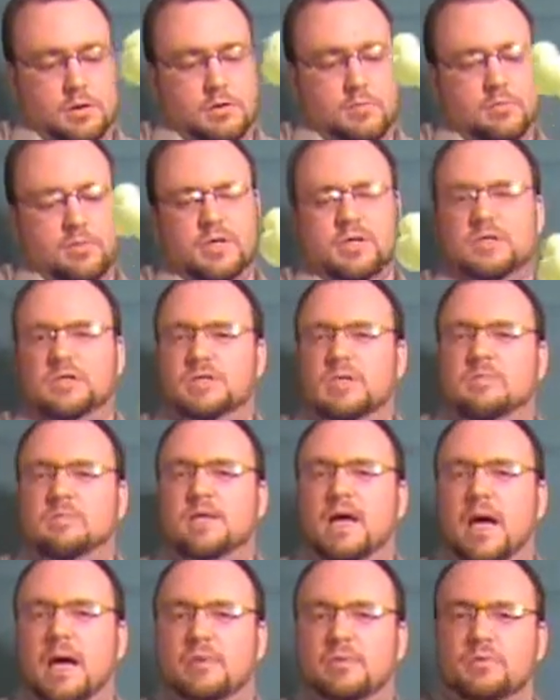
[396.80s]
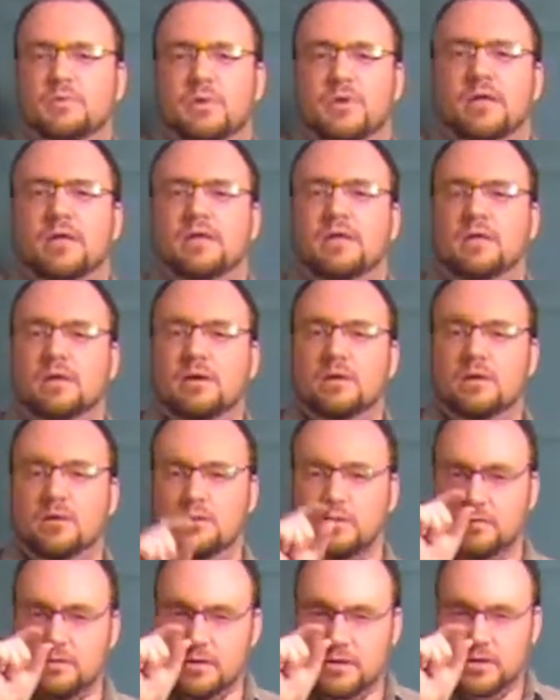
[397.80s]
But sometimes when you get the
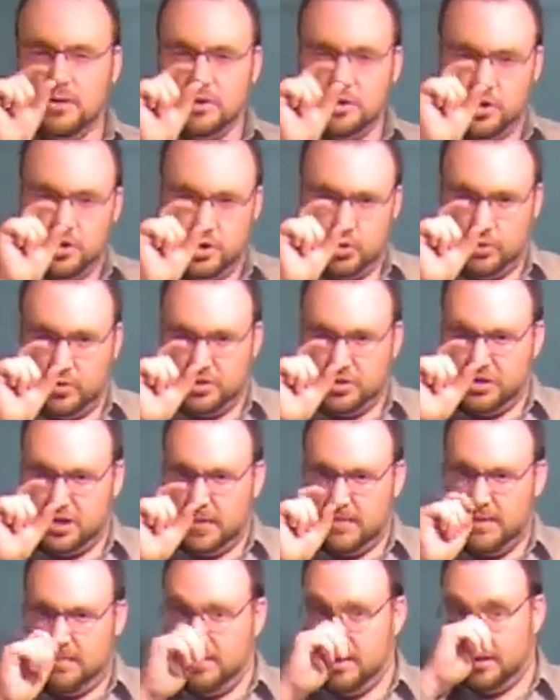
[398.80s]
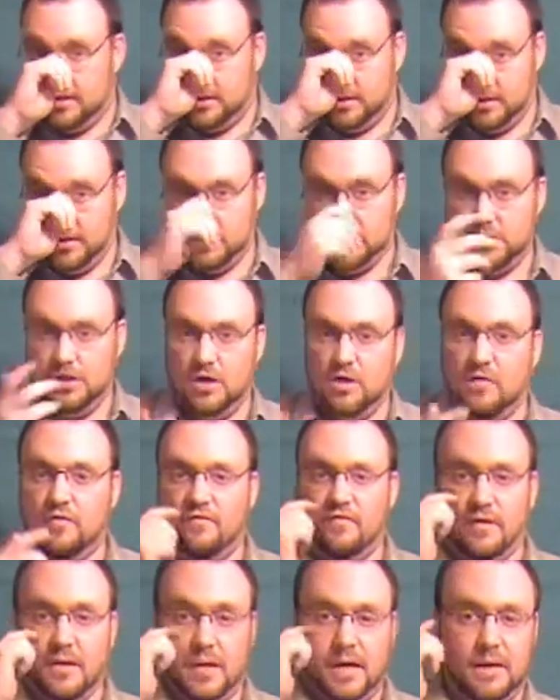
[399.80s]
little short stubby pieces and you don't
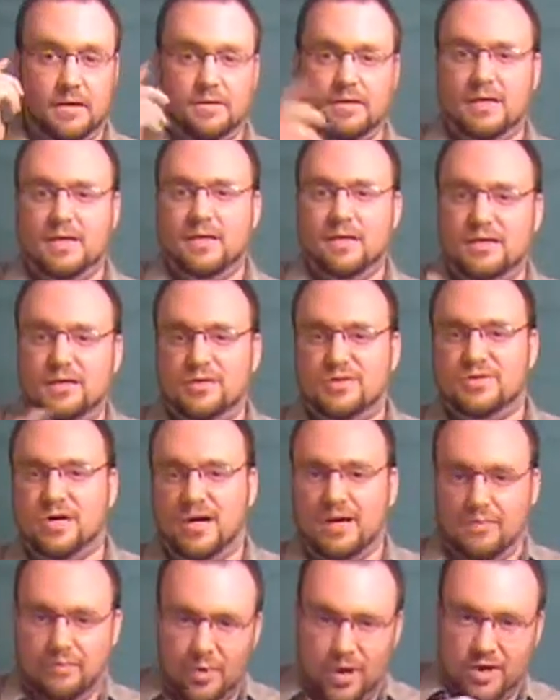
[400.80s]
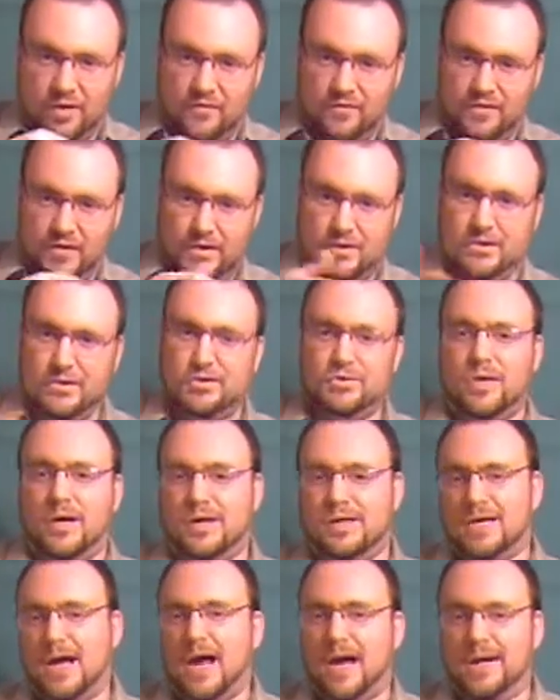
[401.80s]
feel like trying to break your finger to try
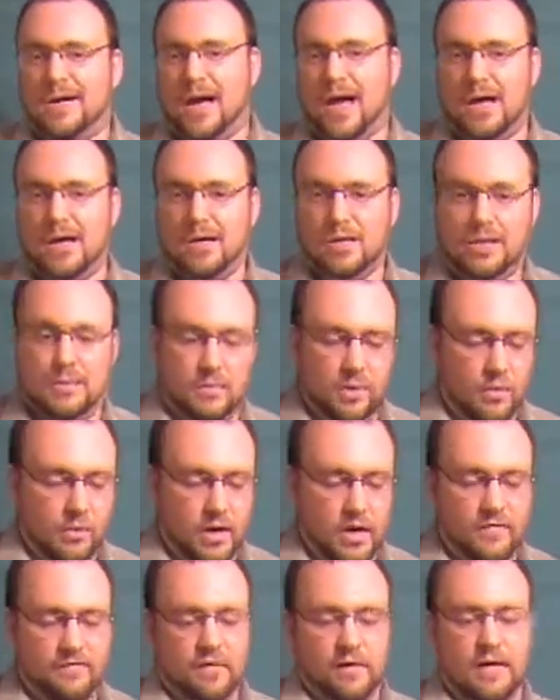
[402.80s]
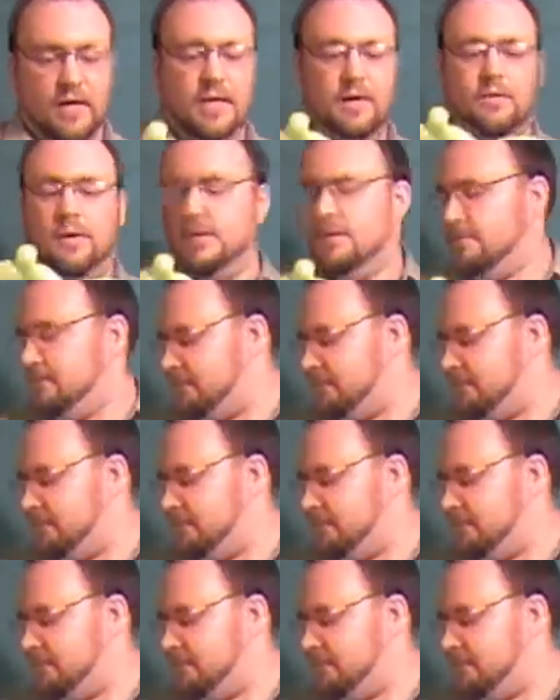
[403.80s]
tie a knot on them or whatever. Anyway.